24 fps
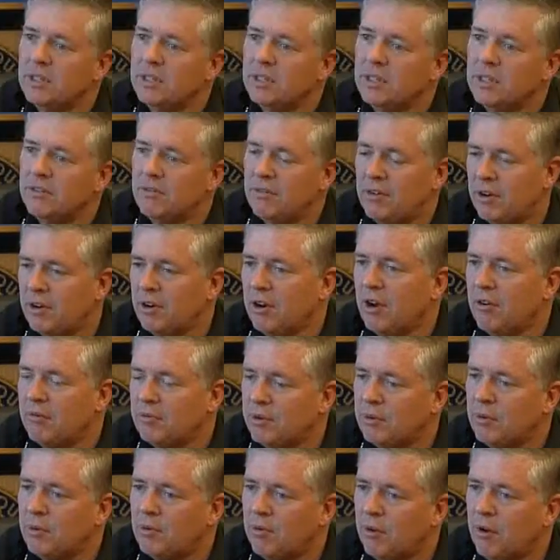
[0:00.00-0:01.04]
that very
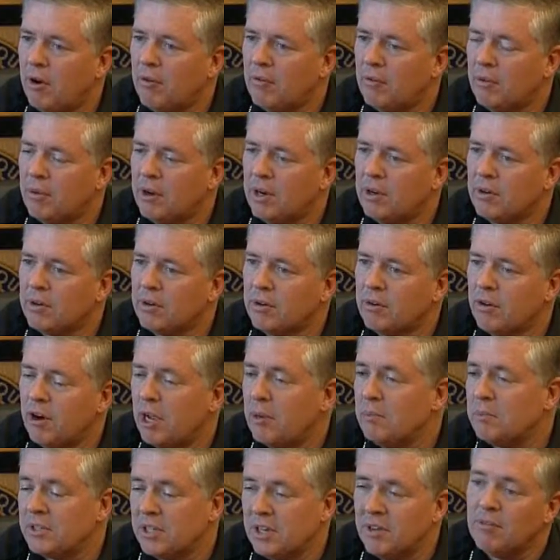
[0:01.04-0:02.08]
often revolve around
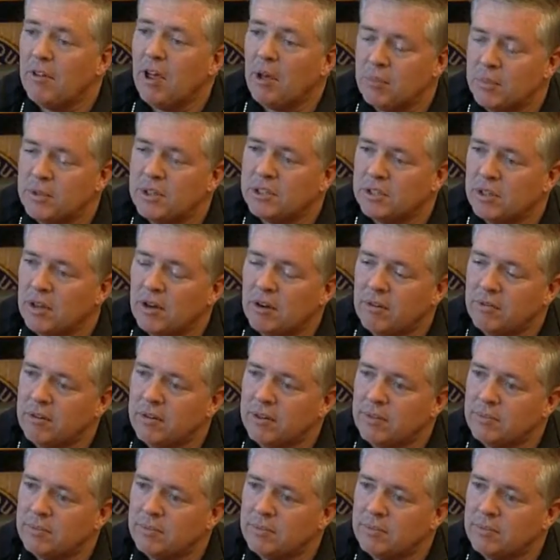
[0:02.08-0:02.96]
crimes that have not been solved.